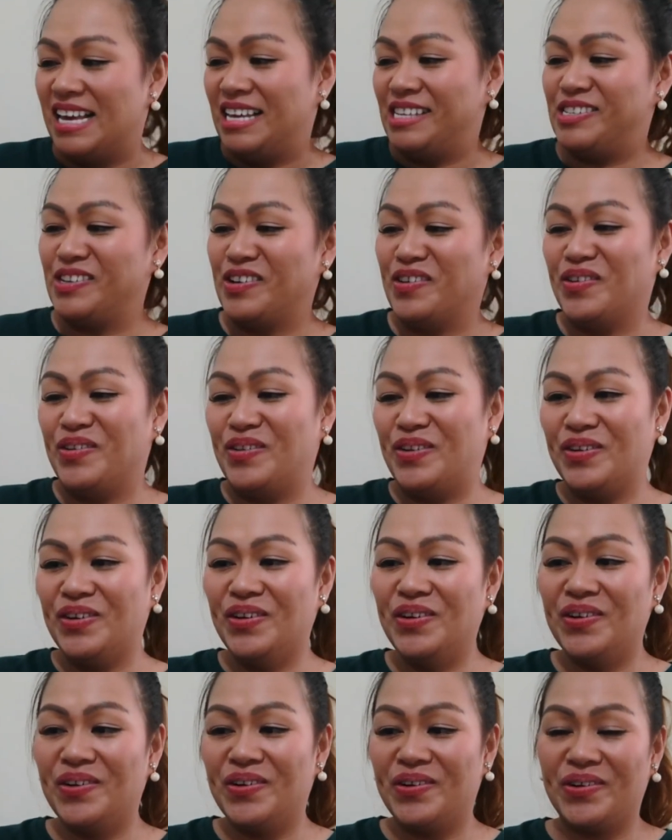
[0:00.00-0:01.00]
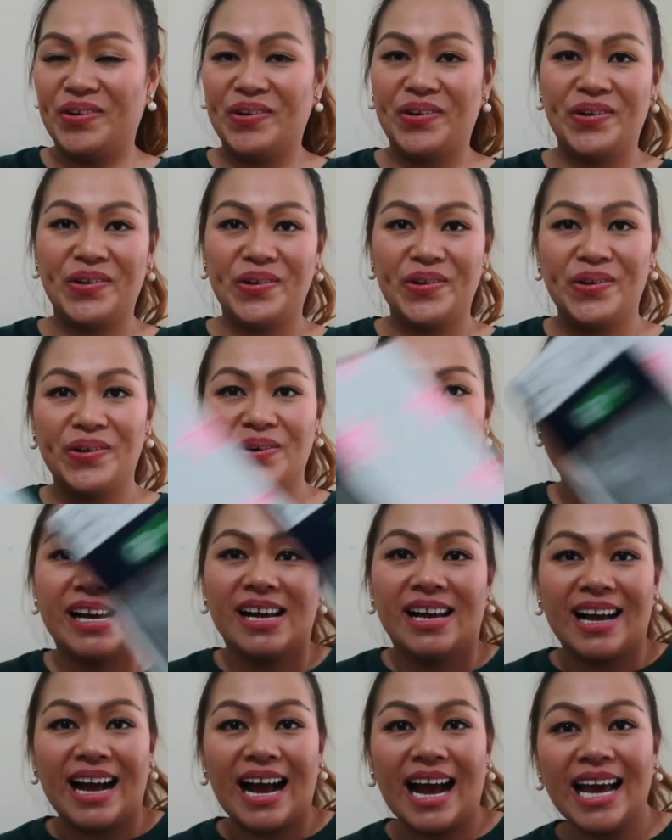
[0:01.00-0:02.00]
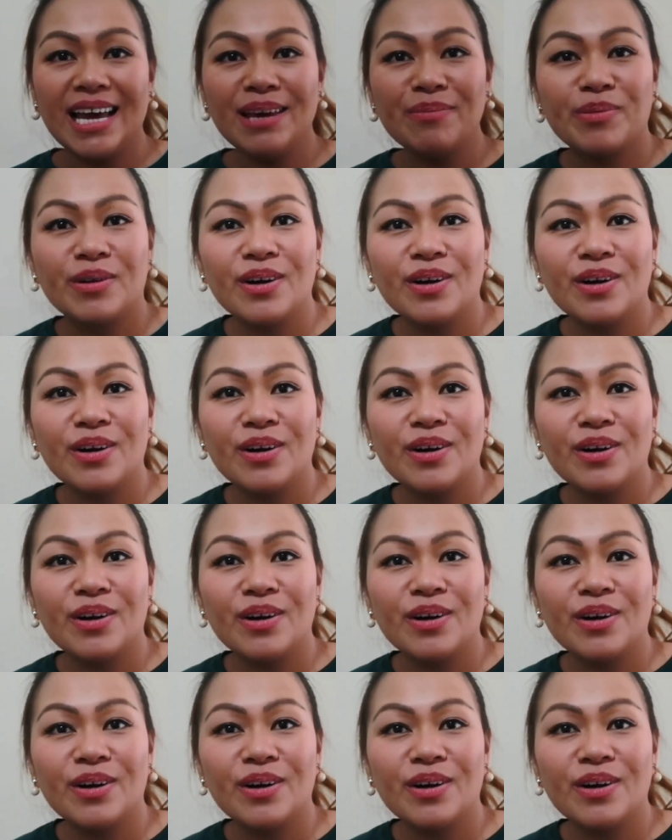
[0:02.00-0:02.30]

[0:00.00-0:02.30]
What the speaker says: so look, I've